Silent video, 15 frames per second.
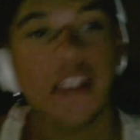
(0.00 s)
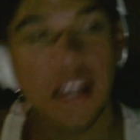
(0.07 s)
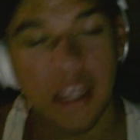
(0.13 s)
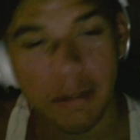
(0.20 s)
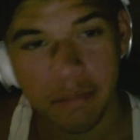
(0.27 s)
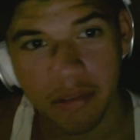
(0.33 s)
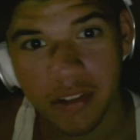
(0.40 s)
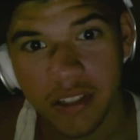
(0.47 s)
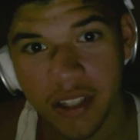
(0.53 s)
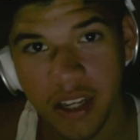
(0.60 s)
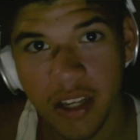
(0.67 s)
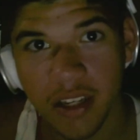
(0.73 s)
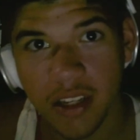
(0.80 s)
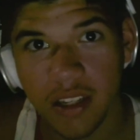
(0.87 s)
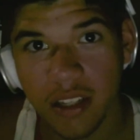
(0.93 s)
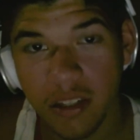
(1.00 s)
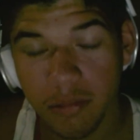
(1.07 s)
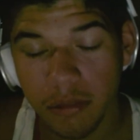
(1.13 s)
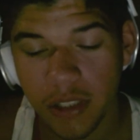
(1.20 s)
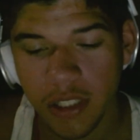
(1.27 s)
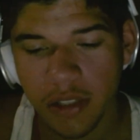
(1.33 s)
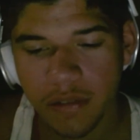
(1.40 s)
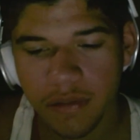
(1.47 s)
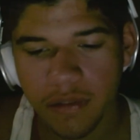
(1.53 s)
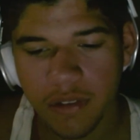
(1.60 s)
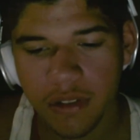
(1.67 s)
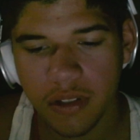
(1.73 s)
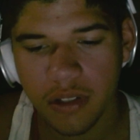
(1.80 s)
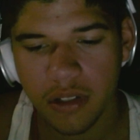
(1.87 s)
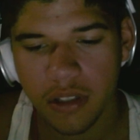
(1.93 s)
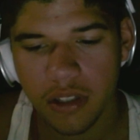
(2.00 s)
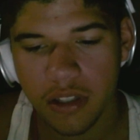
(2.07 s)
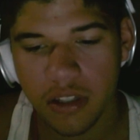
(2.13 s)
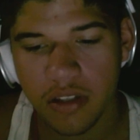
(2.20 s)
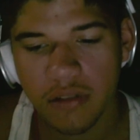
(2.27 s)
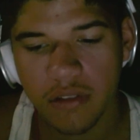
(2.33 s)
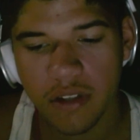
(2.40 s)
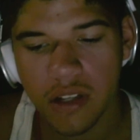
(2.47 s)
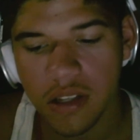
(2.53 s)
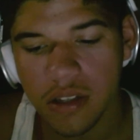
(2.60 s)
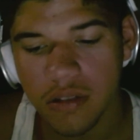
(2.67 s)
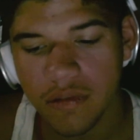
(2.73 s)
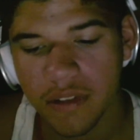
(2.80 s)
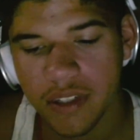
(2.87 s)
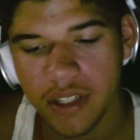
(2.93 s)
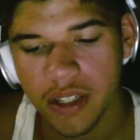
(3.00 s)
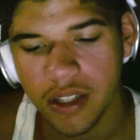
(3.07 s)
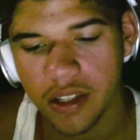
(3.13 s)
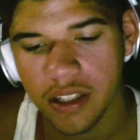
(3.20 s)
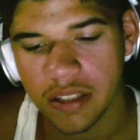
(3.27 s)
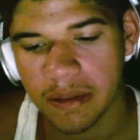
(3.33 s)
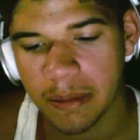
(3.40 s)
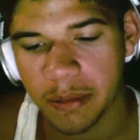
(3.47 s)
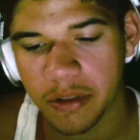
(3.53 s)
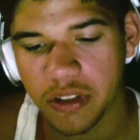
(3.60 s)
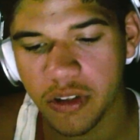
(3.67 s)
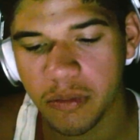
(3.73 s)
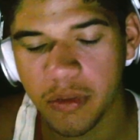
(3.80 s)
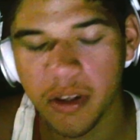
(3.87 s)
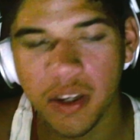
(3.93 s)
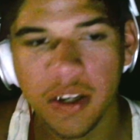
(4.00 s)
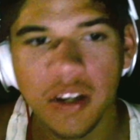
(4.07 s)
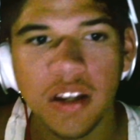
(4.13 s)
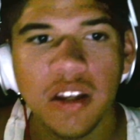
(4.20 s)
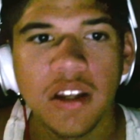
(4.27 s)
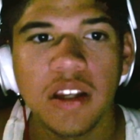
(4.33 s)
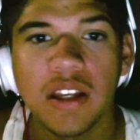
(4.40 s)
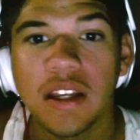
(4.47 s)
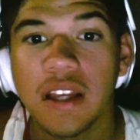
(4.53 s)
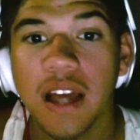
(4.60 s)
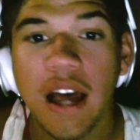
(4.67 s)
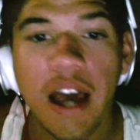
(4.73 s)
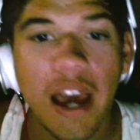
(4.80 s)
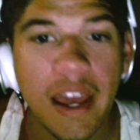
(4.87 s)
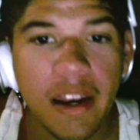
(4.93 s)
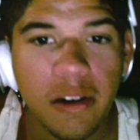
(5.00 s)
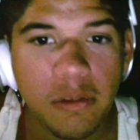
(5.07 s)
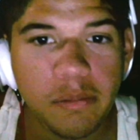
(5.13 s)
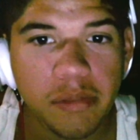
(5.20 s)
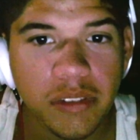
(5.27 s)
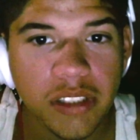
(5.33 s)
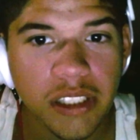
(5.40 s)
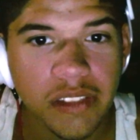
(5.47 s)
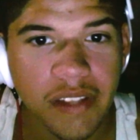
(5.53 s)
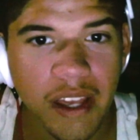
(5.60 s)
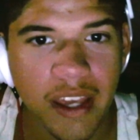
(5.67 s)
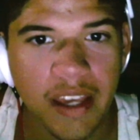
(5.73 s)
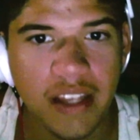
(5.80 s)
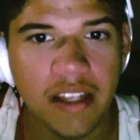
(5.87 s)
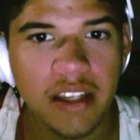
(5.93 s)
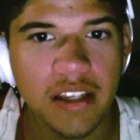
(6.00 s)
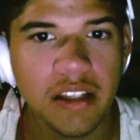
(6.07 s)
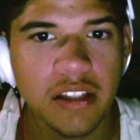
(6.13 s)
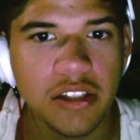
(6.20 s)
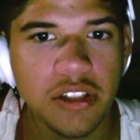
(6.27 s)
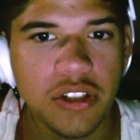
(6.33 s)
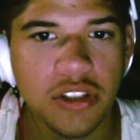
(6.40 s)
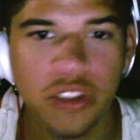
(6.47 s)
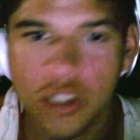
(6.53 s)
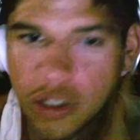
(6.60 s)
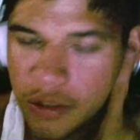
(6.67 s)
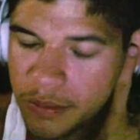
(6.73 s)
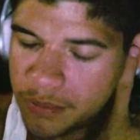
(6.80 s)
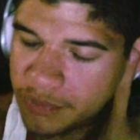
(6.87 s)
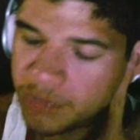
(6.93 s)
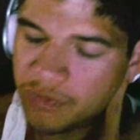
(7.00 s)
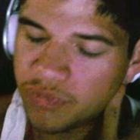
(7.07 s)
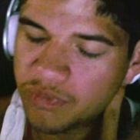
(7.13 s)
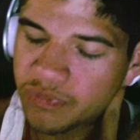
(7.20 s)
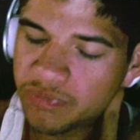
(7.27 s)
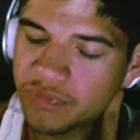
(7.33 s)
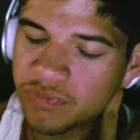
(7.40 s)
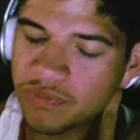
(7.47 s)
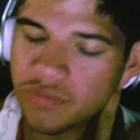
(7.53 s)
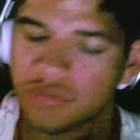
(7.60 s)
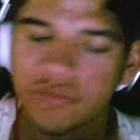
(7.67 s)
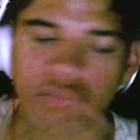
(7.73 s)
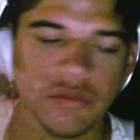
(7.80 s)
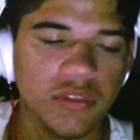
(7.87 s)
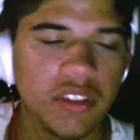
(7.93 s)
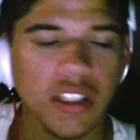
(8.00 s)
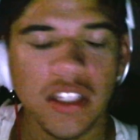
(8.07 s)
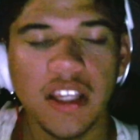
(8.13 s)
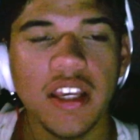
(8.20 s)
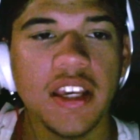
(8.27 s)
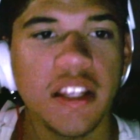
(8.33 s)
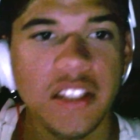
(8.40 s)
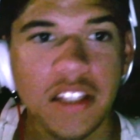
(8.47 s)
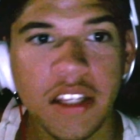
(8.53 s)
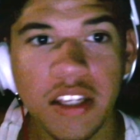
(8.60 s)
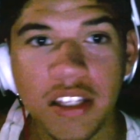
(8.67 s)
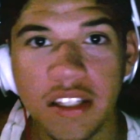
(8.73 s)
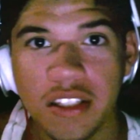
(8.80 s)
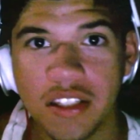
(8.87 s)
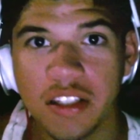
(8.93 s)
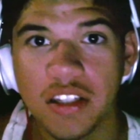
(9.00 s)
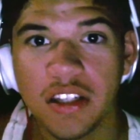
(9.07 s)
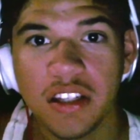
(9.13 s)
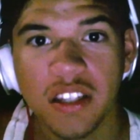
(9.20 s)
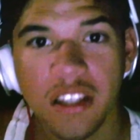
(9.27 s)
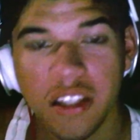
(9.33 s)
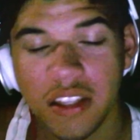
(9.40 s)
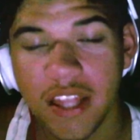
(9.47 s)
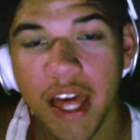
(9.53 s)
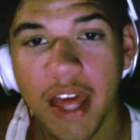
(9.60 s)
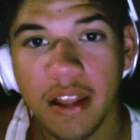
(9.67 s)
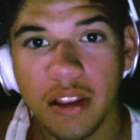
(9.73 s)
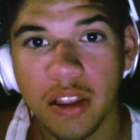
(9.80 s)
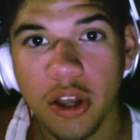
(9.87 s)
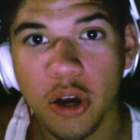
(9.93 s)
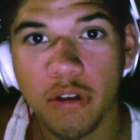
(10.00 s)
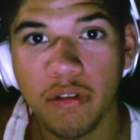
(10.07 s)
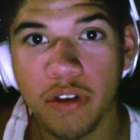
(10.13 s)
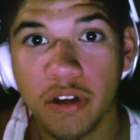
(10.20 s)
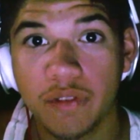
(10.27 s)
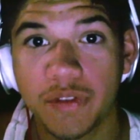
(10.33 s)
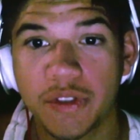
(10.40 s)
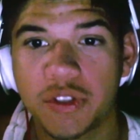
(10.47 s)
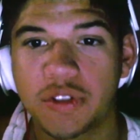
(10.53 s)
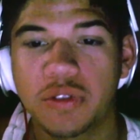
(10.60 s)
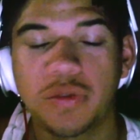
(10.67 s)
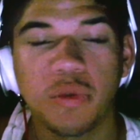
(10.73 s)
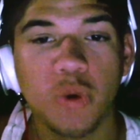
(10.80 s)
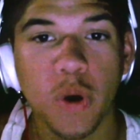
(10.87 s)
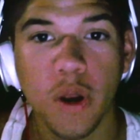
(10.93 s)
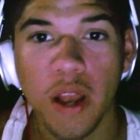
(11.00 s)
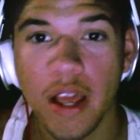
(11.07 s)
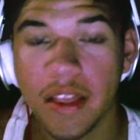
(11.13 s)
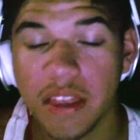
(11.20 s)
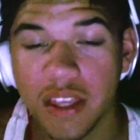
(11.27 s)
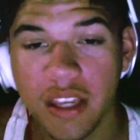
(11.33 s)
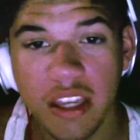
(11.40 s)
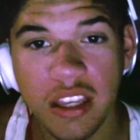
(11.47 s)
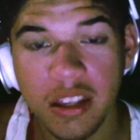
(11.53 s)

It's at 9%. Can you believe this is this is ridiculous, on my personal opinion. I don't believe that it it um it is that low of a score.